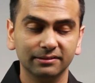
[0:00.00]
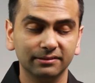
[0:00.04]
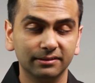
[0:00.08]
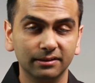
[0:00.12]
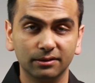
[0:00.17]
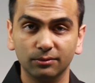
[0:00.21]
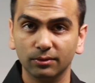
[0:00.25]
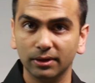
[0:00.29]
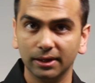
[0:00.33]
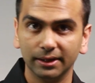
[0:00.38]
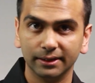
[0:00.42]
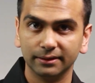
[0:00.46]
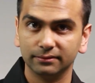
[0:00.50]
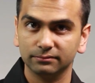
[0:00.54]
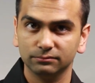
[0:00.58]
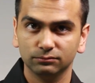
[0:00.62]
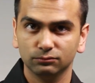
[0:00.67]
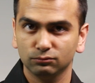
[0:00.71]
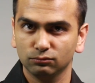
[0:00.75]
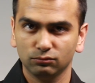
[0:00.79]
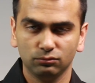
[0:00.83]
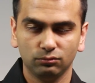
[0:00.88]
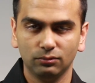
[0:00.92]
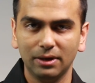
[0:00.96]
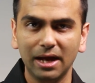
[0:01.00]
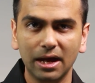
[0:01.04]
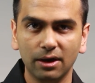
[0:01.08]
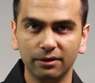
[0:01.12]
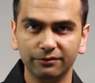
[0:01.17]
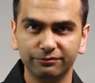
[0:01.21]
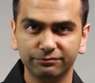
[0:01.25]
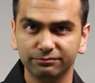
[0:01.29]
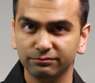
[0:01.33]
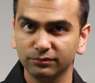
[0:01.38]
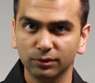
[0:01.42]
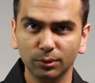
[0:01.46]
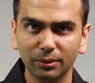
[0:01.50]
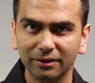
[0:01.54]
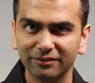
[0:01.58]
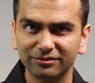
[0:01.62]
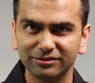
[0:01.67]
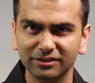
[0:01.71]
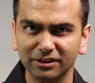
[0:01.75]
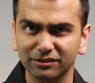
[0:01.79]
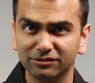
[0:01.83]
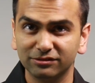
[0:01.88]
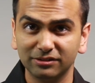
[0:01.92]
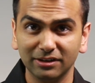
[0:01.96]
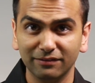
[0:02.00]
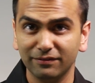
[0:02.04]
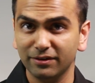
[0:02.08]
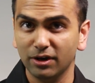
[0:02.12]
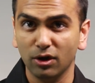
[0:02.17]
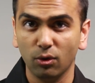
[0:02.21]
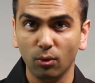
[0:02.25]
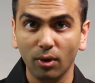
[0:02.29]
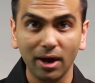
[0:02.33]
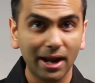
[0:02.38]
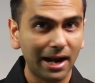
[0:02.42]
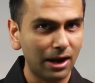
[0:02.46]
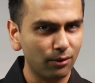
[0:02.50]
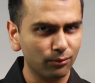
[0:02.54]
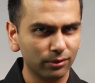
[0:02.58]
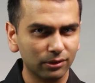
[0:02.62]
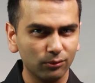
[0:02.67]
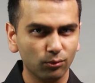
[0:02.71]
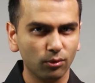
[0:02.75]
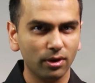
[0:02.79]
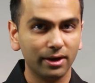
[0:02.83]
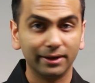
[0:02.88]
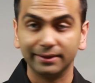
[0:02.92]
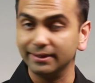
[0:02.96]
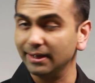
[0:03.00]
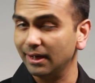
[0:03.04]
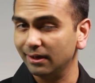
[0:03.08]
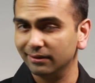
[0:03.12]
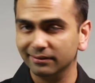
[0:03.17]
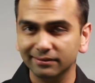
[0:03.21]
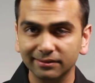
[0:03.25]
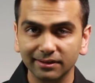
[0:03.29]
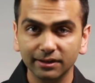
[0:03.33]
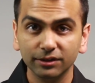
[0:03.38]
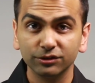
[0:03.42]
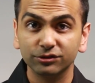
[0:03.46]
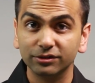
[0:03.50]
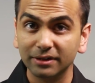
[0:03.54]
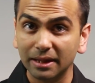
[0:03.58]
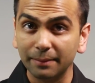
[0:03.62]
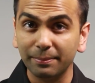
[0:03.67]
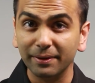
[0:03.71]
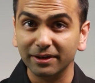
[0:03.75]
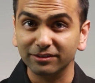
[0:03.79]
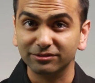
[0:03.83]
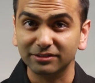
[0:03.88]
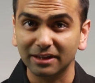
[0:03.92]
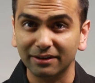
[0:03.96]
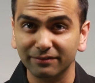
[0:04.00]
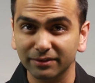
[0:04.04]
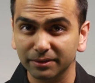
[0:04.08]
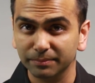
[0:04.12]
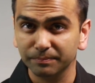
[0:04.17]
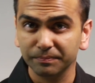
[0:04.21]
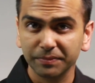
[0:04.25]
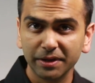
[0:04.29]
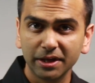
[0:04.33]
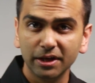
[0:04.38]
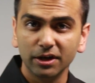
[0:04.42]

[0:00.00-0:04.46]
And they're like, wow, if you would have said seven oh one, I would have walked out. And so they pay seven.